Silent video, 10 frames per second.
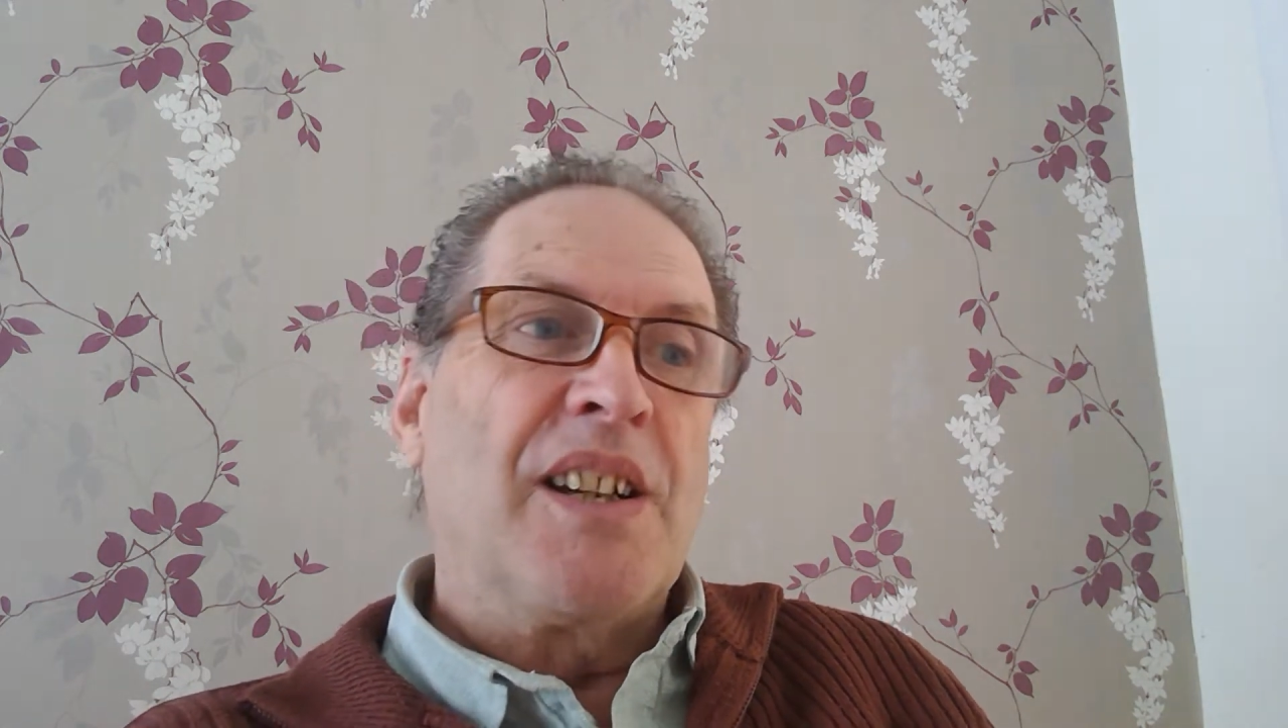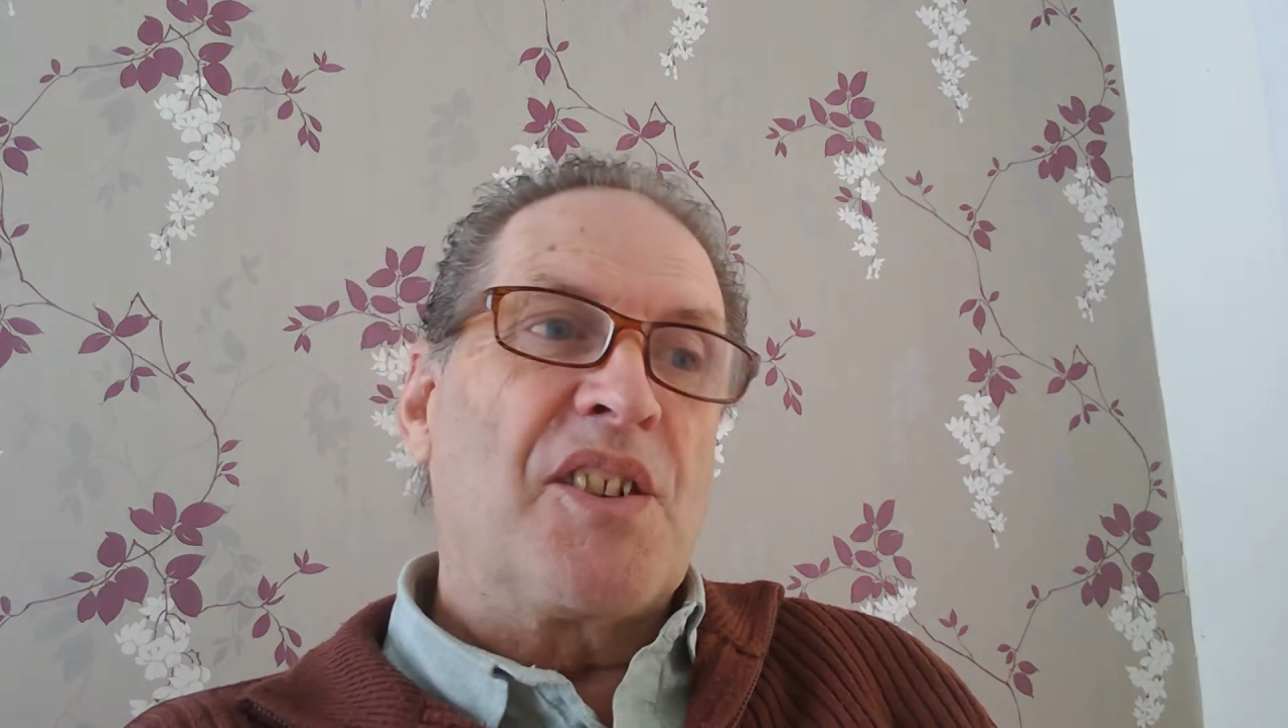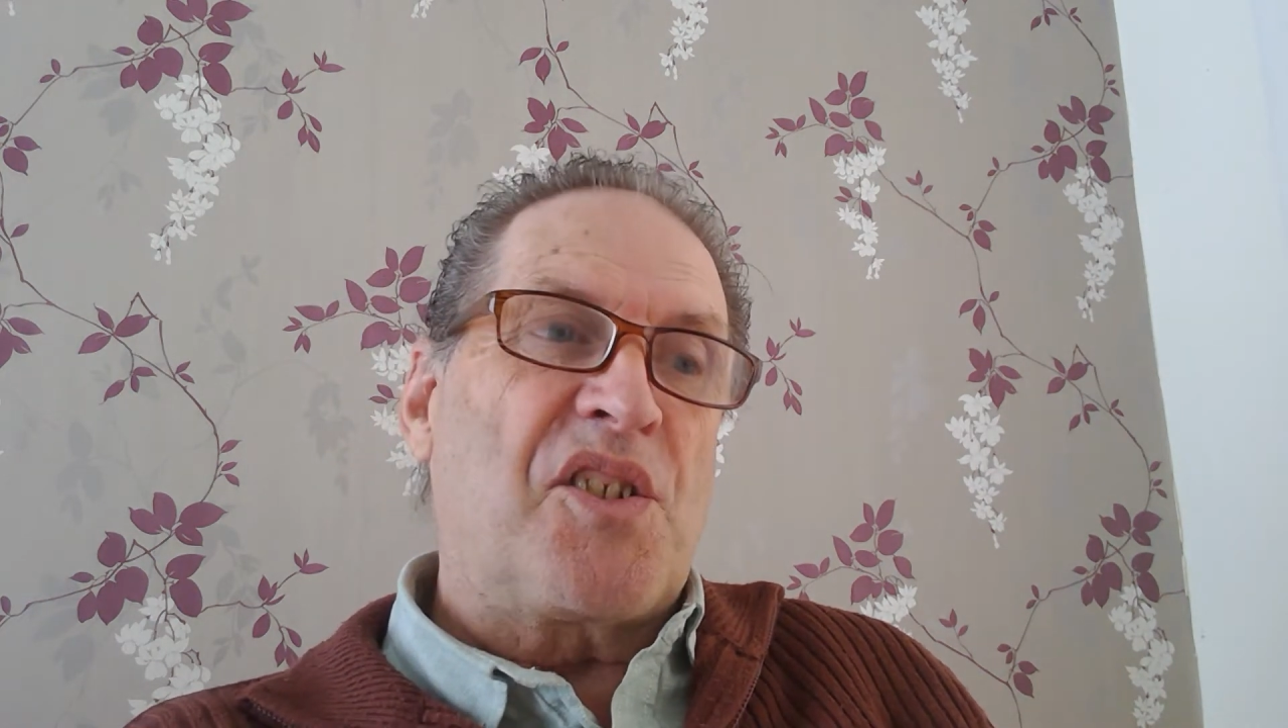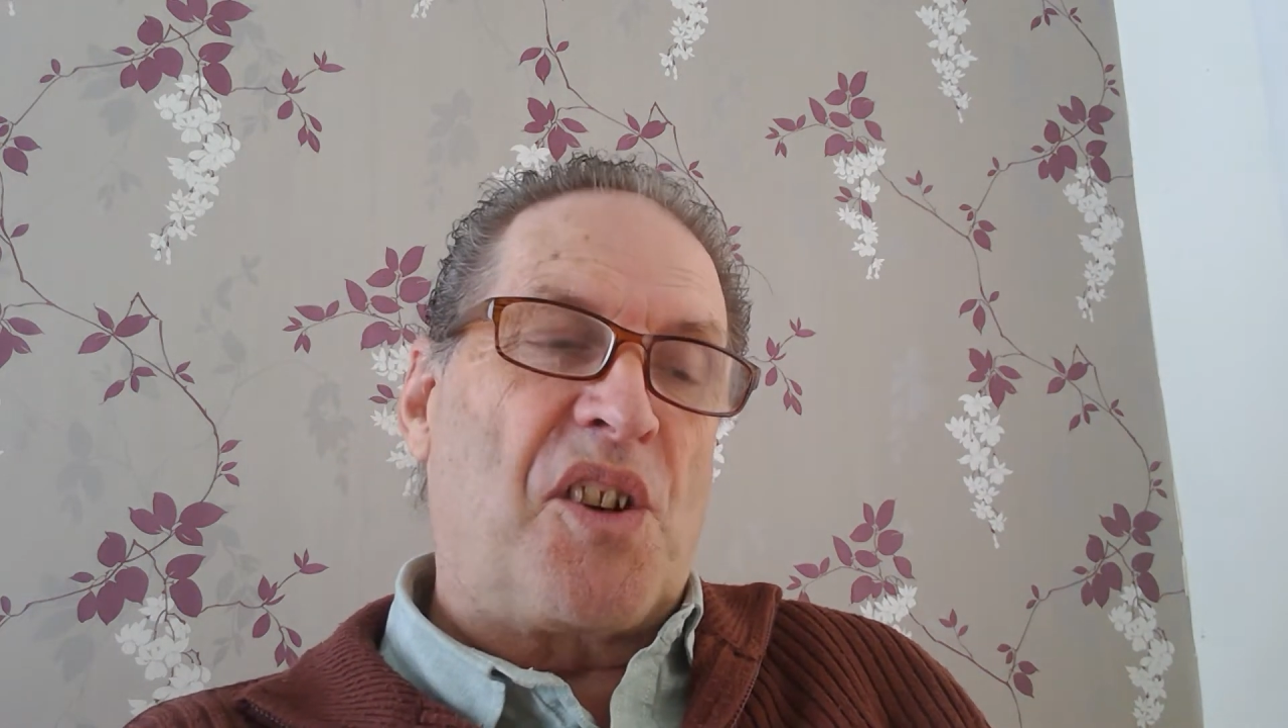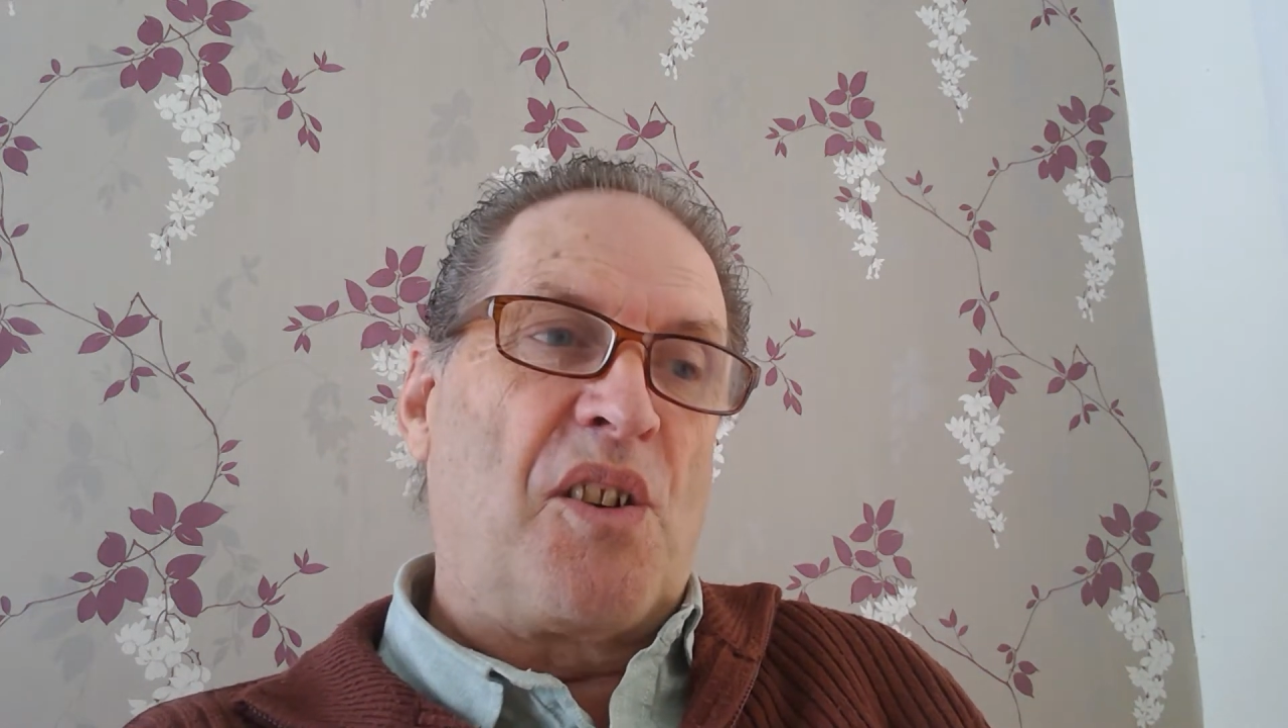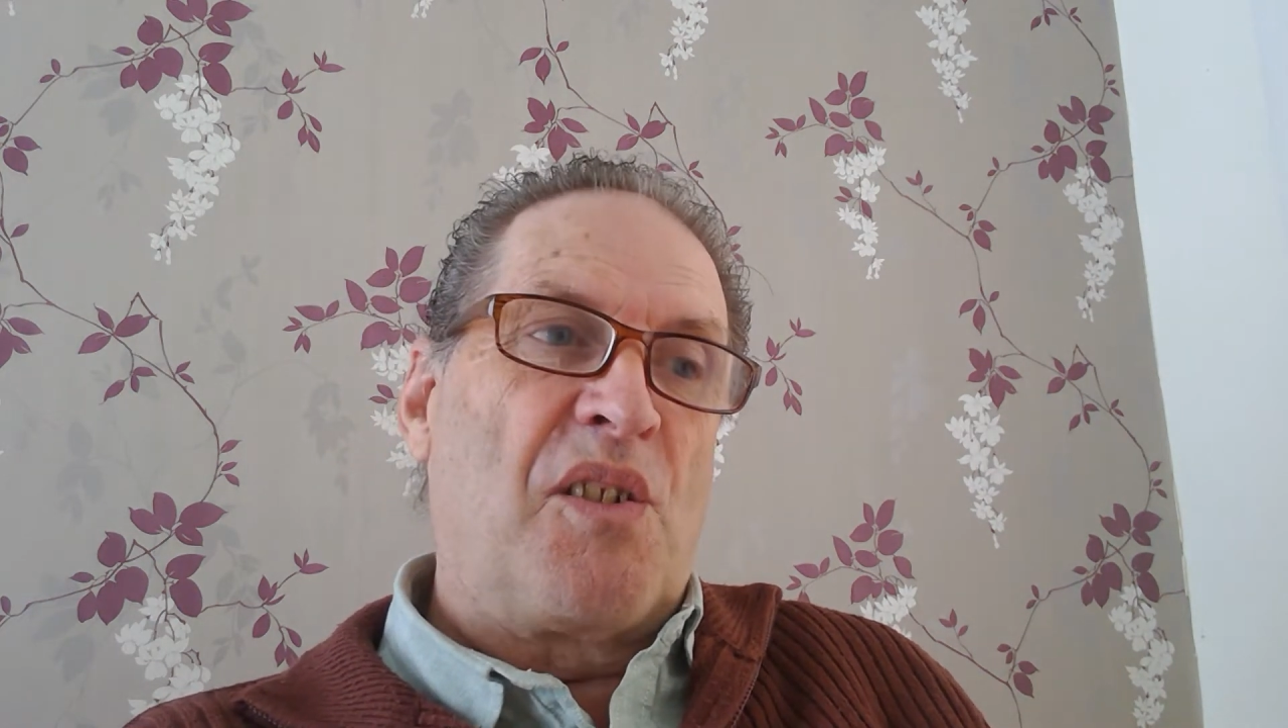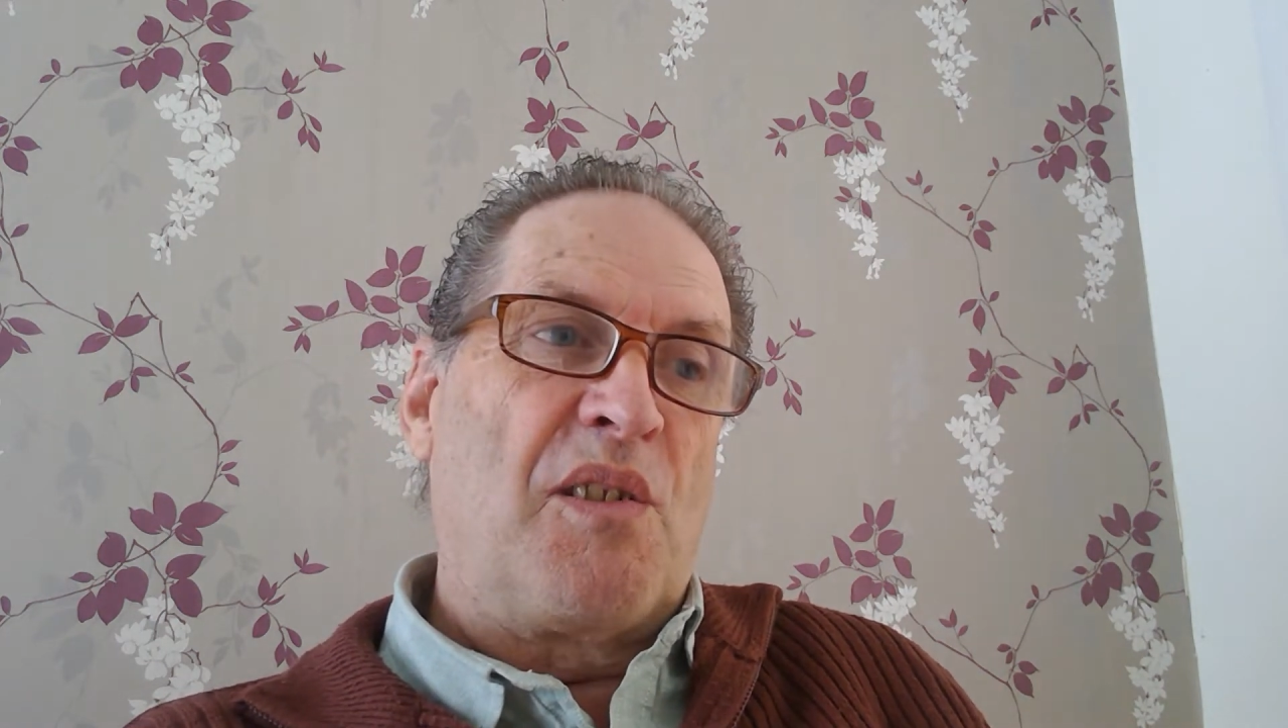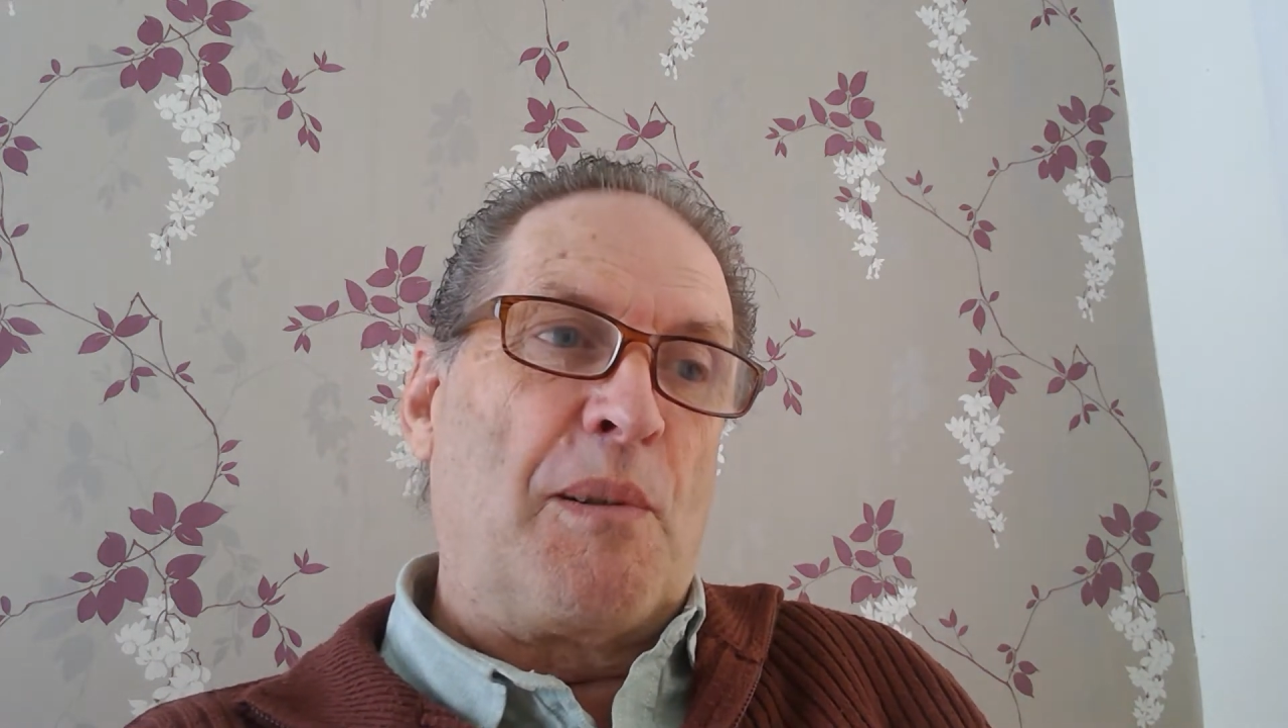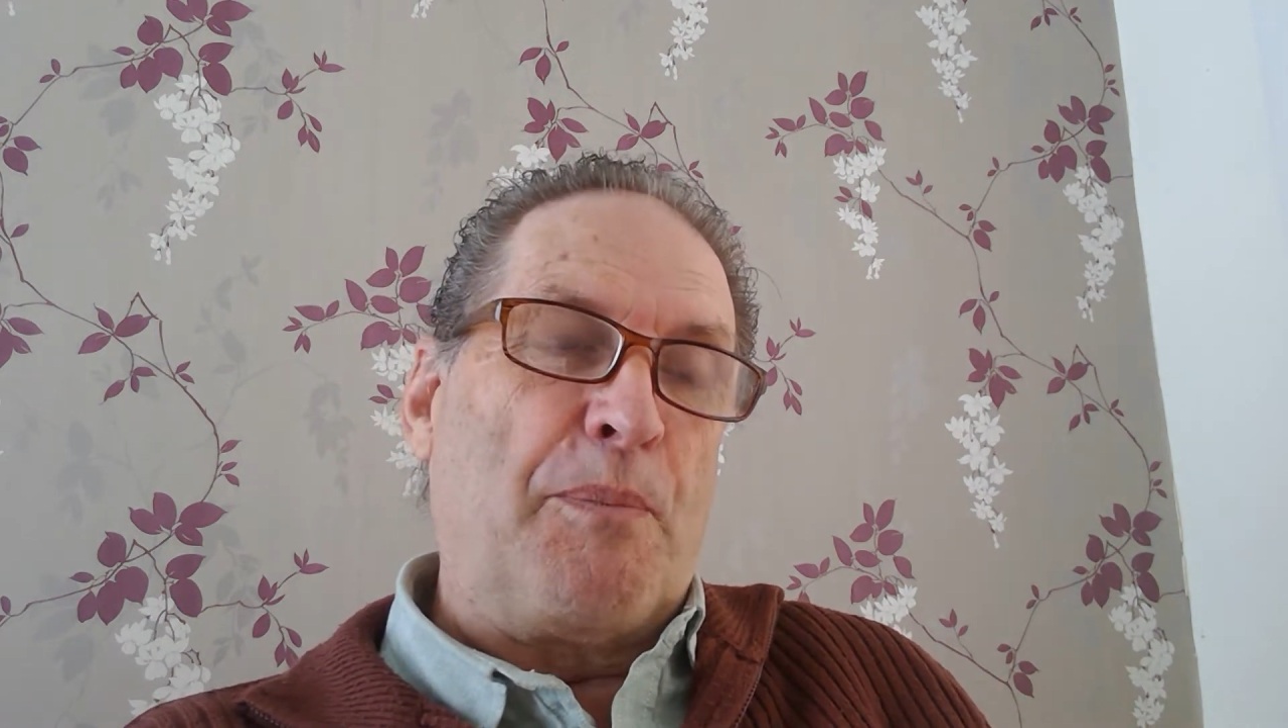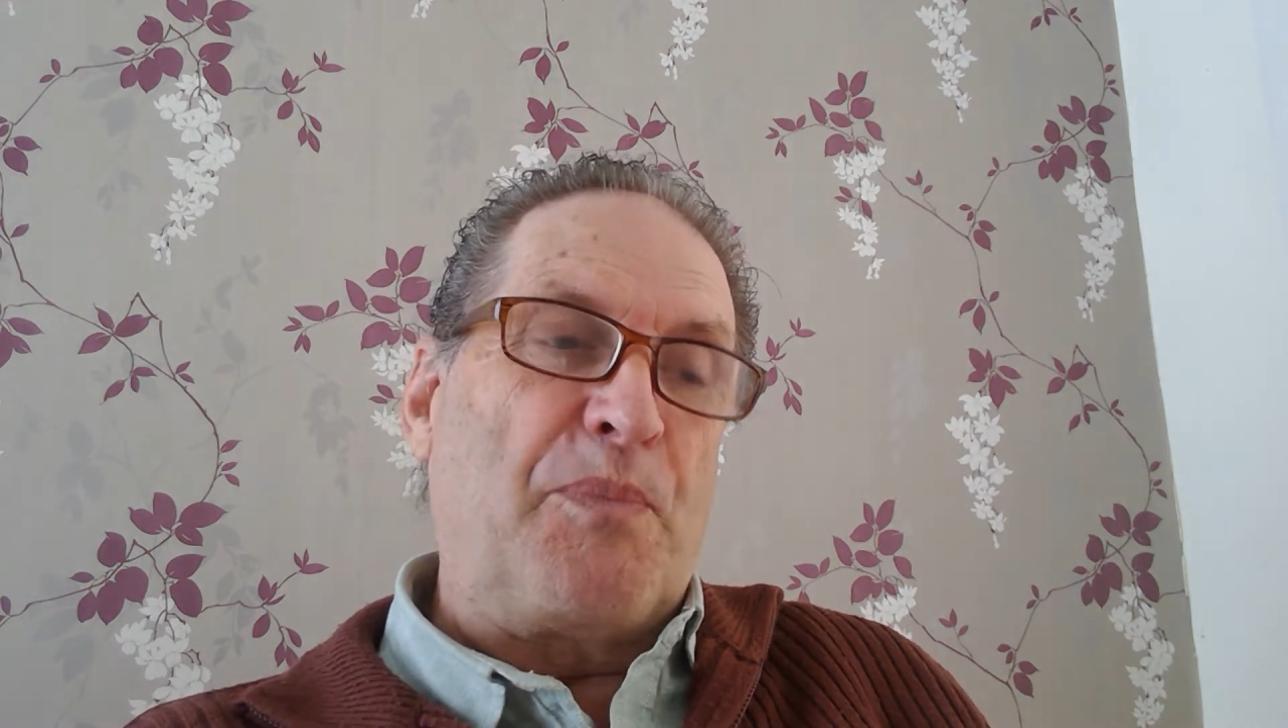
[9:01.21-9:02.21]

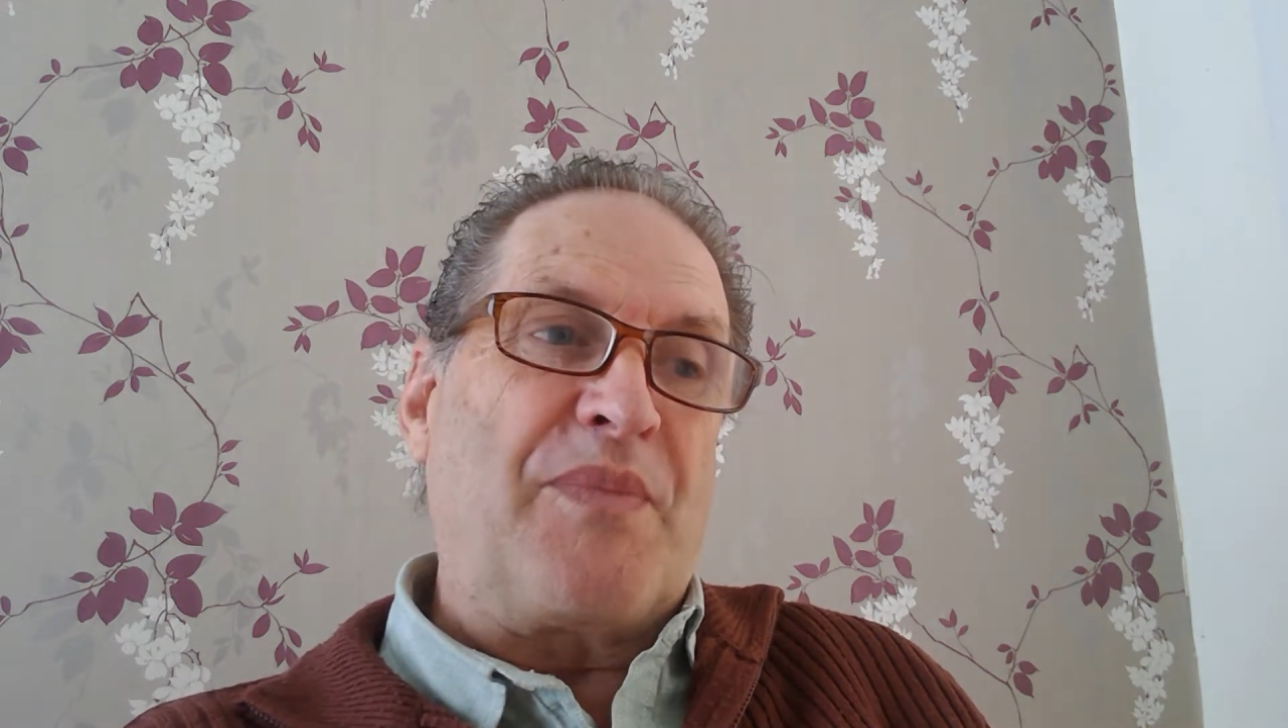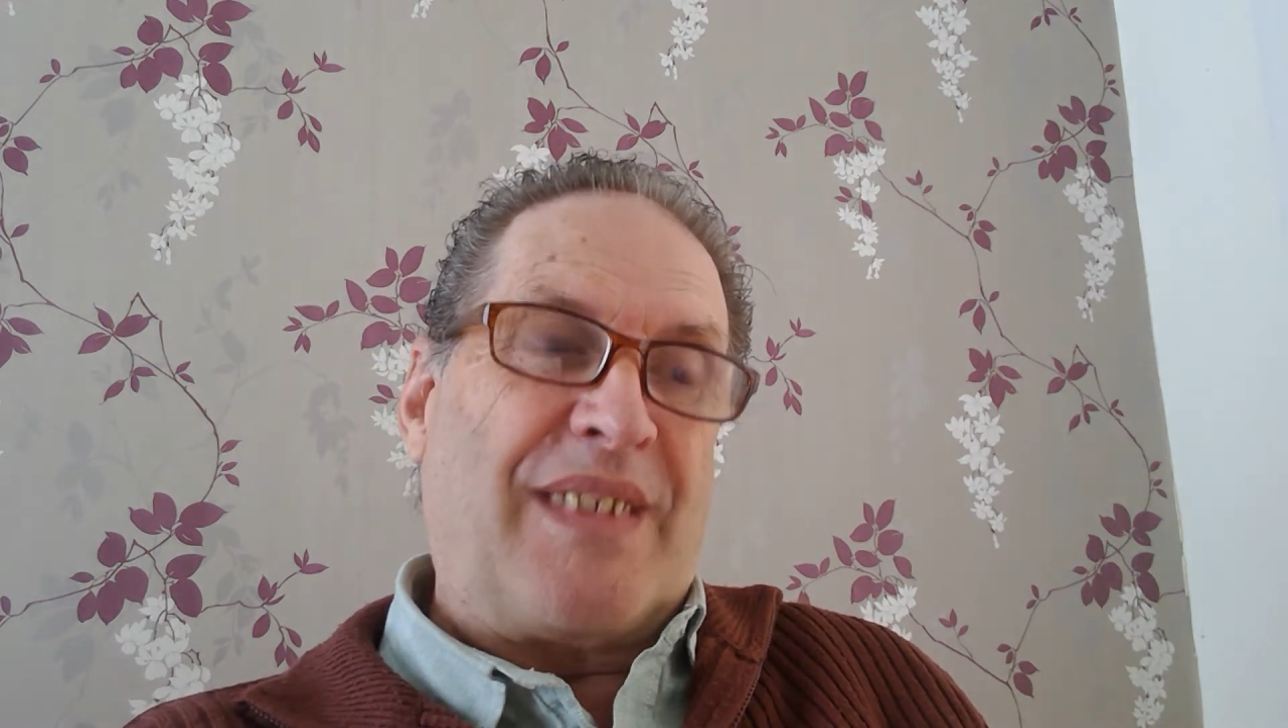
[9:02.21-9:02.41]
So,